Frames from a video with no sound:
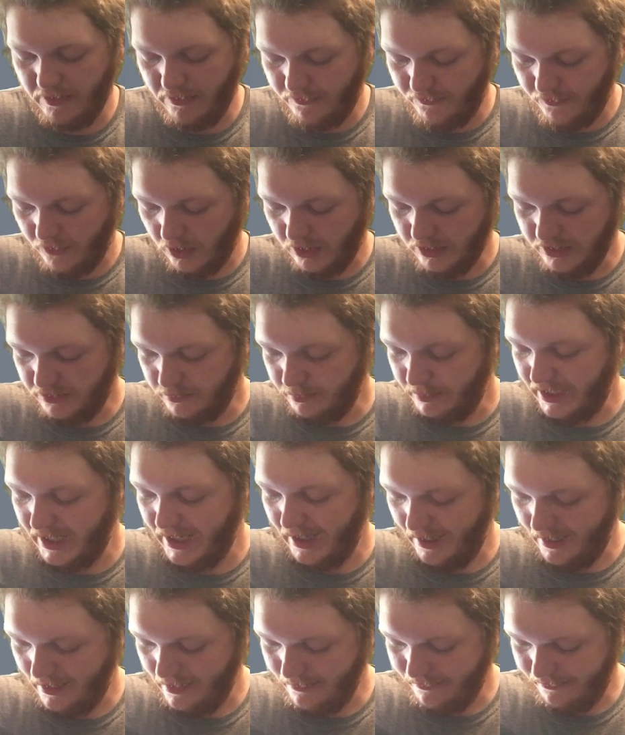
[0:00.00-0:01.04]
First, we
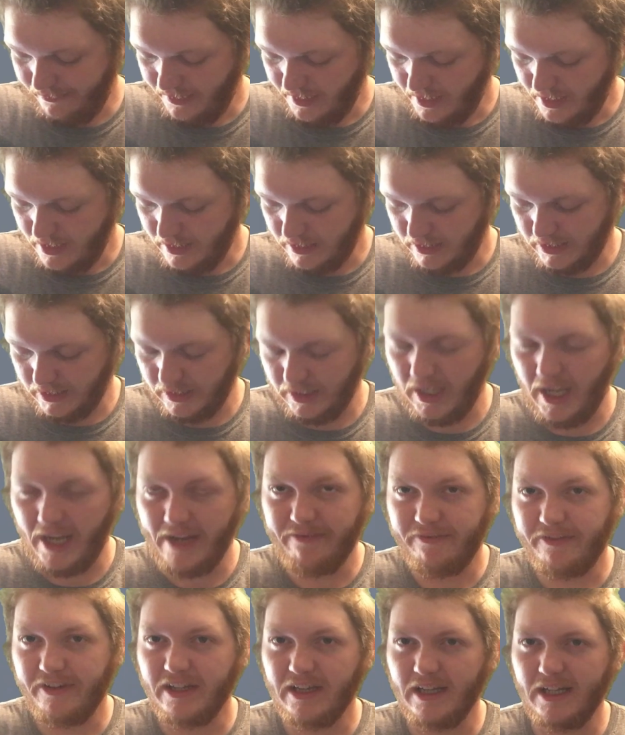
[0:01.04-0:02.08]
have
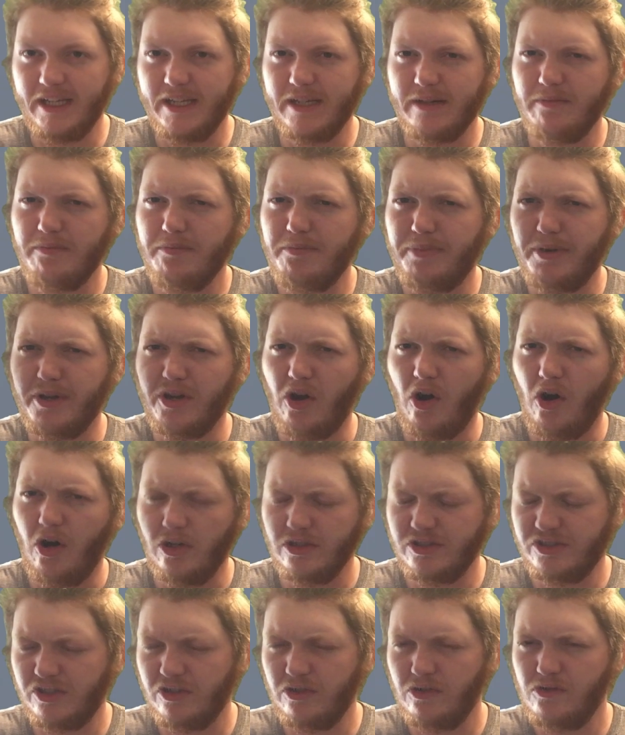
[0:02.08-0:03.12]
Life and Limb, but
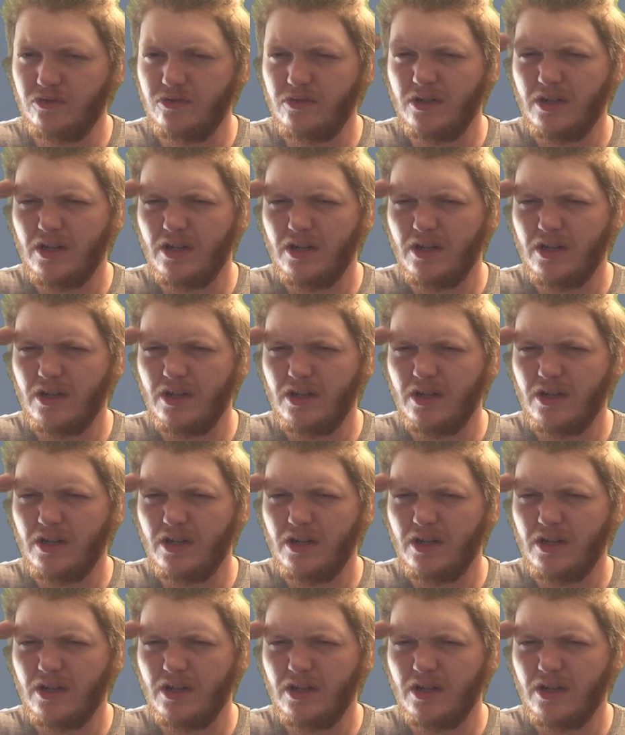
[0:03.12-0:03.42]
also